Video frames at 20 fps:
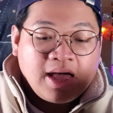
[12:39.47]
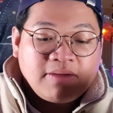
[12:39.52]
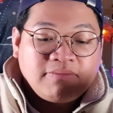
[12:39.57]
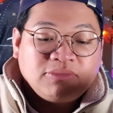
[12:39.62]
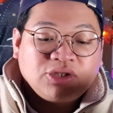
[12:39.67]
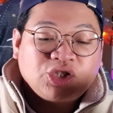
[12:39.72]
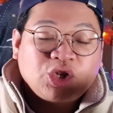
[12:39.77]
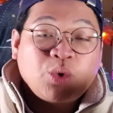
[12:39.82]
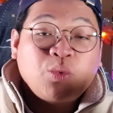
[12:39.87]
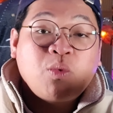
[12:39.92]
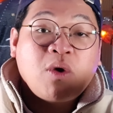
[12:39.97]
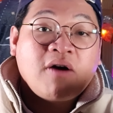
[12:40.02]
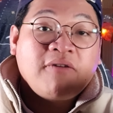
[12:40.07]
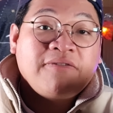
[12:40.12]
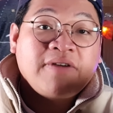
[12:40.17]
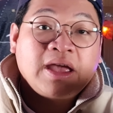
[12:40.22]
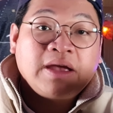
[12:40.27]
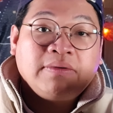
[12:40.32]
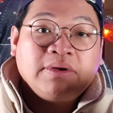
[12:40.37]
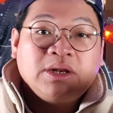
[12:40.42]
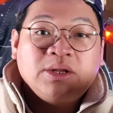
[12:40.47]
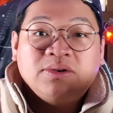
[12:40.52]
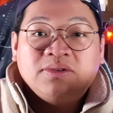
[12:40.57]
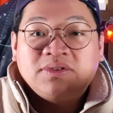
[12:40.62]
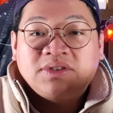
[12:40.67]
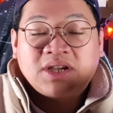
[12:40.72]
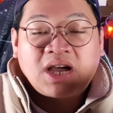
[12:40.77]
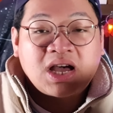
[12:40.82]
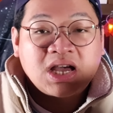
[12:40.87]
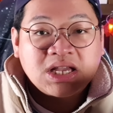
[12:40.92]
So what
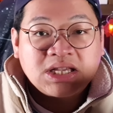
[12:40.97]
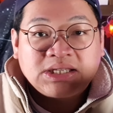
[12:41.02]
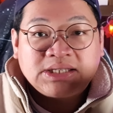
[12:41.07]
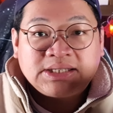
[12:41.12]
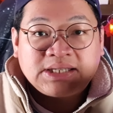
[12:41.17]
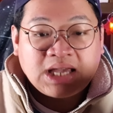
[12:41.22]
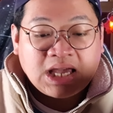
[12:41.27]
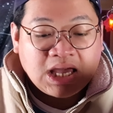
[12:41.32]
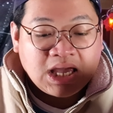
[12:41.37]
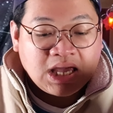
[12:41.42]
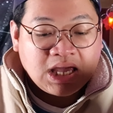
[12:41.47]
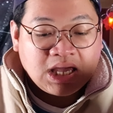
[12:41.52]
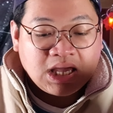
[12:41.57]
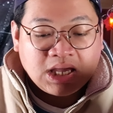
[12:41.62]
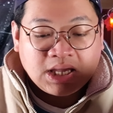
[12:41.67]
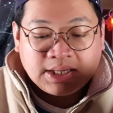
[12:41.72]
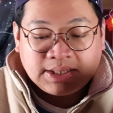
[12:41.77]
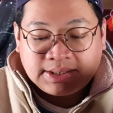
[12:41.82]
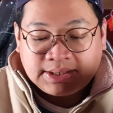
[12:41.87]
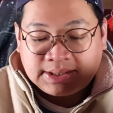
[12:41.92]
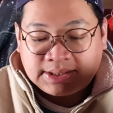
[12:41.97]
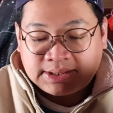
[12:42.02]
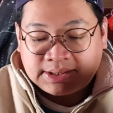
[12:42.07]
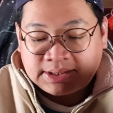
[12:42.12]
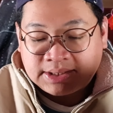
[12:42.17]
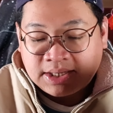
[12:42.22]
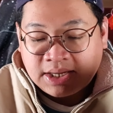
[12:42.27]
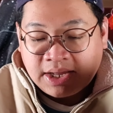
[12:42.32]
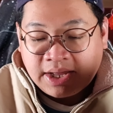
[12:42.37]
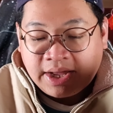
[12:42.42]
FairyLoot does
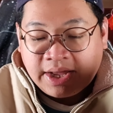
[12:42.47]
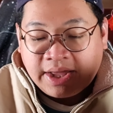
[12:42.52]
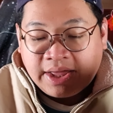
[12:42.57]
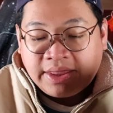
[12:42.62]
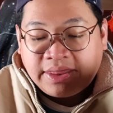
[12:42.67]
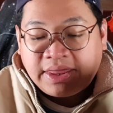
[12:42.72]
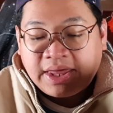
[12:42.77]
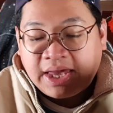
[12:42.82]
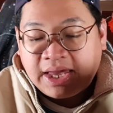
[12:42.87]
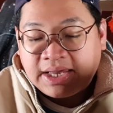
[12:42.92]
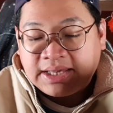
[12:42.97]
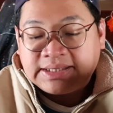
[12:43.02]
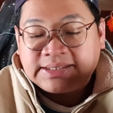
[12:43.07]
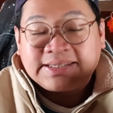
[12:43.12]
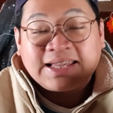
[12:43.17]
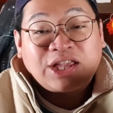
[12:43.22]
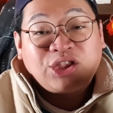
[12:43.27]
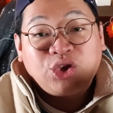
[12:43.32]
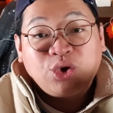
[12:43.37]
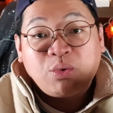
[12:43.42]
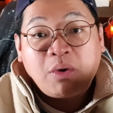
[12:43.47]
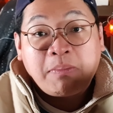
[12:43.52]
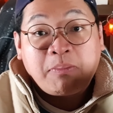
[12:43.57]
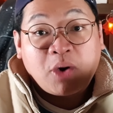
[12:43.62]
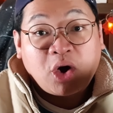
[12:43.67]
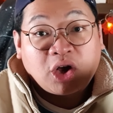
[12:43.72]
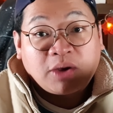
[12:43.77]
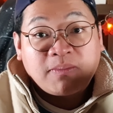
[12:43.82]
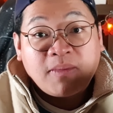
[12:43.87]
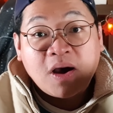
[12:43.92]
is they send you a
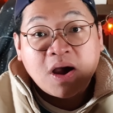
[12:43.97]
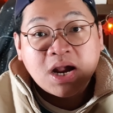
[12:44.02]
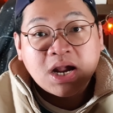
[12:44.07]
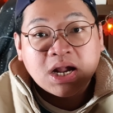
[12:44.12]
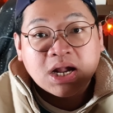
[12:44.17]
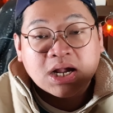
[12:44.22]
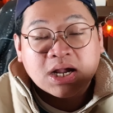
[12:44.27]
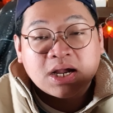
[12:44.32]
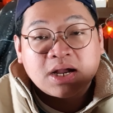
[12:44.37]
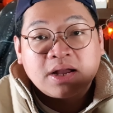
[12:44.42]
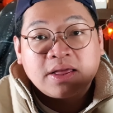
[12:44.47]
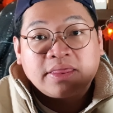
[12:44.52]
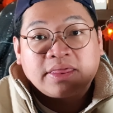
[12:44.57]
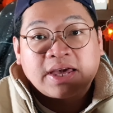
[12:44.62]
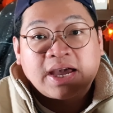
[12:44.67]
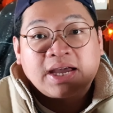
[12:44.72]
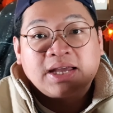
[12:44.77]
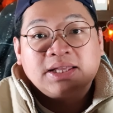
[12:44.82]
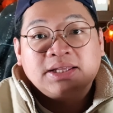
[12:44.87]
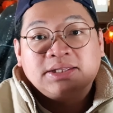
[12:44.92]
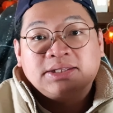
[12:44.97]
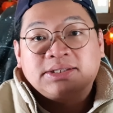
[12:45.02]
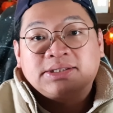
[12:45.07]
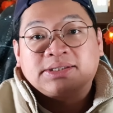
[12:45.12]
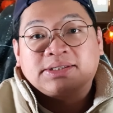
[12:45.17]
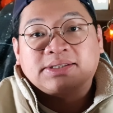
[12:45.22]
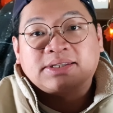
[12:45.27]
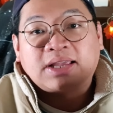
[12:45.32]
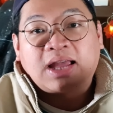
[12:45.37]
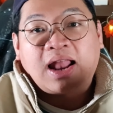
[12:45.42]
bookmark
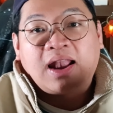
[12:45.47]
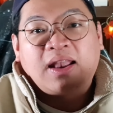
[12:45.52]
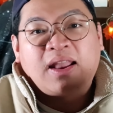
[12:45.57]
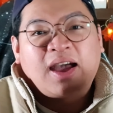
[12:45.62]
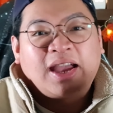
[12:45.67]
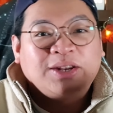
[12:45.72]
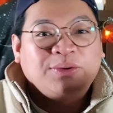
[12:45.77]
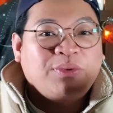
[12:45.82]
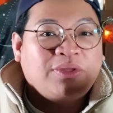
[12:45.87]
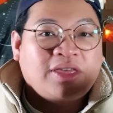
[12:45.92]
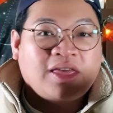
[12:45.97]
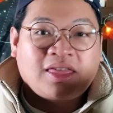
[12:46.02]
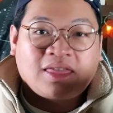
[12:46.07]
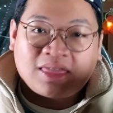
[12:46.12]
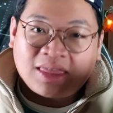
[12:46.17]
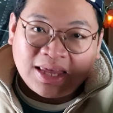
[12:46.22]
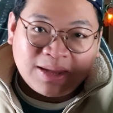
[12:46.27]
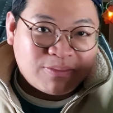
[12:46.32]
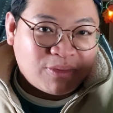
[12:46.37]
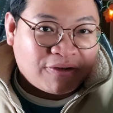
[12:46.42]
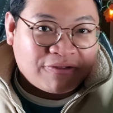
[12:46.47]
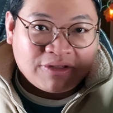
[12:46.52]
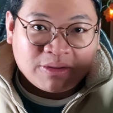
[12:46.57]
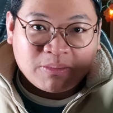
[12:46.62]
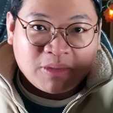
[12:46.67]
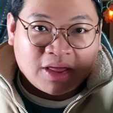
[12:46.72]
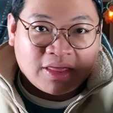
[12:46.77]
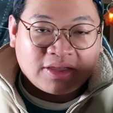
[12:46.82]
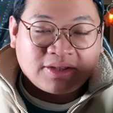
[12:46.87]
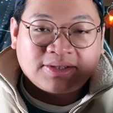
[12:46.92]
that's aligned with the theme of the
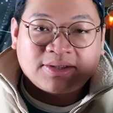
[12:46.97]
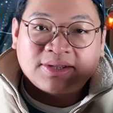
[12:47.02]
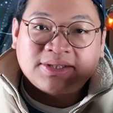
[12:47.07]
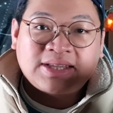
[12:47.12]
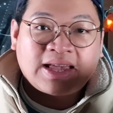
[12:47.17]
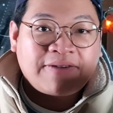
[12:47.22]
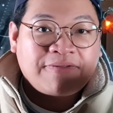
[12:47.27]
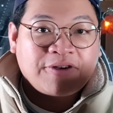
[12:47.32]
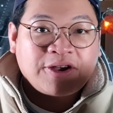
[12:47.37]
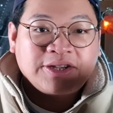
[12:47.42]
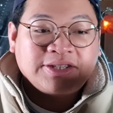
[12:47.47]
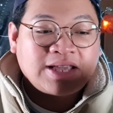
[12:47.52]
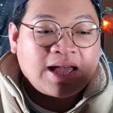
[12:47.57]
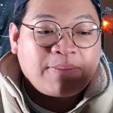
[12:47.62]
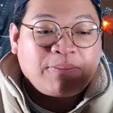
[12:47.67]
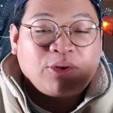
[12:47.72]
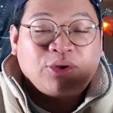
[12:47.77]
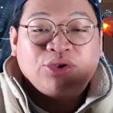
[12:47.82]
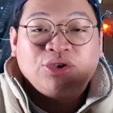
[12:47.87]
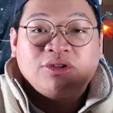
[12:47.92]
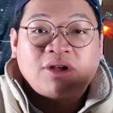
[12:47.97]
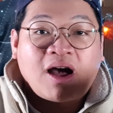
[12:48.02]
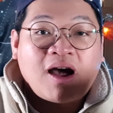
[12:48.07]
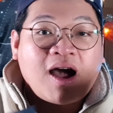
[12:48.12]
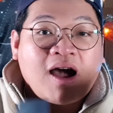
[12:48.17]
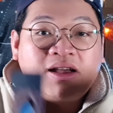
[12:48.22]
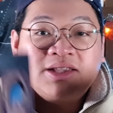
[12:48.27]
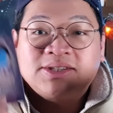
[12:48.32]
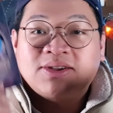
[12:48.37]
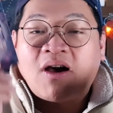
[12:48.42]
month. So say for example,
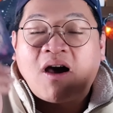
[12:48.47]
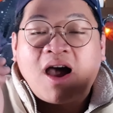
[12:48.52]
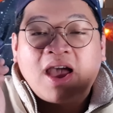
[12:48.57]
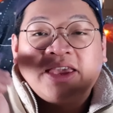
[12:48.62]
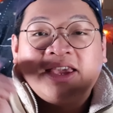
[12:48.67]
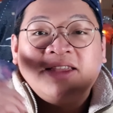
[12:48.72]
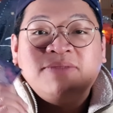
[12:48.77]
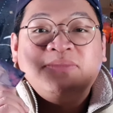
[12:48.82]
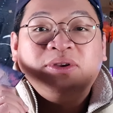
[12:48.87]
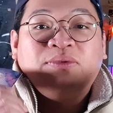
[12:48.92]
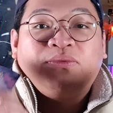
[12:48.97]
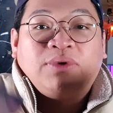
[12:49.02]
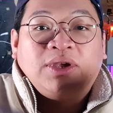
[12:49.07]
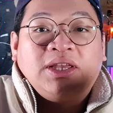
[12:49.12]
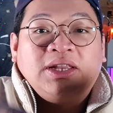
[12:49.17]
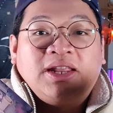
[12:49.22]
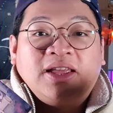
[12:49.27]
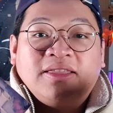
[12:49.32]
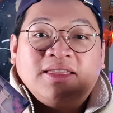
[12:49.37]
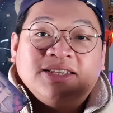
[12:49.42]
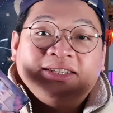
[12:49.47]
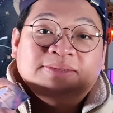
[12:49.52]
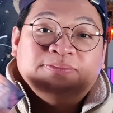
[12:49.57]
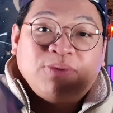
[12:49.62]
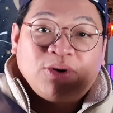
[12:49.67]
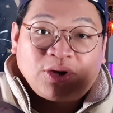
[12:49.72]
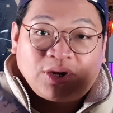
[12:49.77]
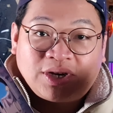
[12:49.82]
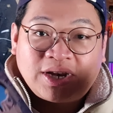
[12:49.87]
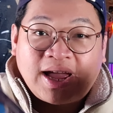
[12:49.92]
so I can be reading this
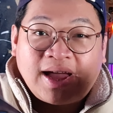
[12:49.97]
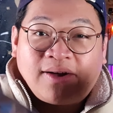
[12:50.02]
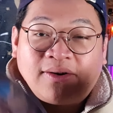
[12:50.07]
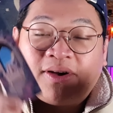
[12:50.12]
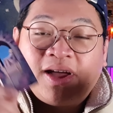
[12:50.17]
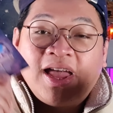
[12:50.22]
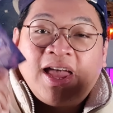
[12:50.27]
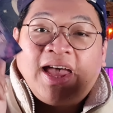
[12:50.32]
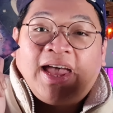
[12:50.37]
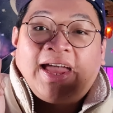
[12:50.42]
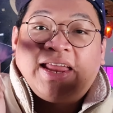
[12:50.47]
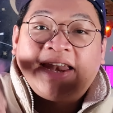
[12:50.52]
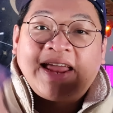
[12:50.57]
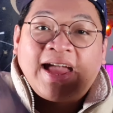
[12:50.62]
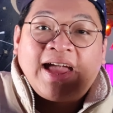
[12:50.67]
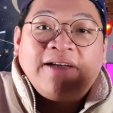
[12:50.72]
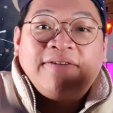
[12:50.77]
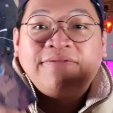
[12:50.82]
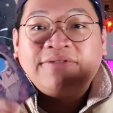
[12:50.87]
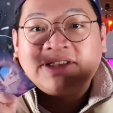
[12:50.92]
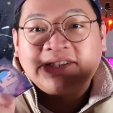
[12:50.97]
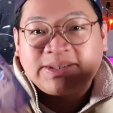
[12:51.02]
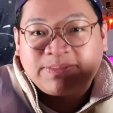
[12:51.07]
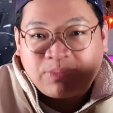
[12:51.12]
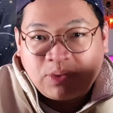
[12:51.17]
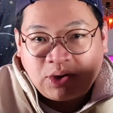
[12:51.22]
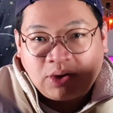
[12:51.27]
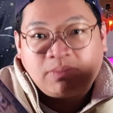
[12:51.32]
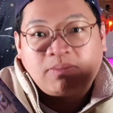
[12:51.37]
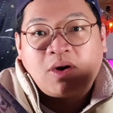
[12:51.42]
book now and have this
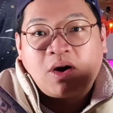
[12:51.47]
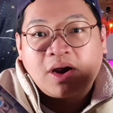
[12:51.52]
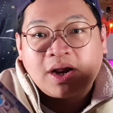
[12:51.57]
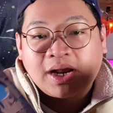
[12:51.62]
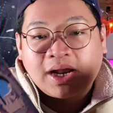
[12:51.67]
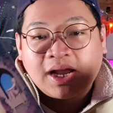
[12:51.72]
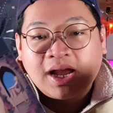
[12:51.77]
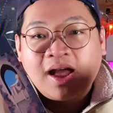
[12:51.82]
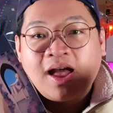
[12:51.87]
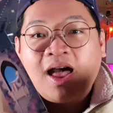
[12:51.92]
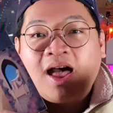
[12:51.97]
bookmark.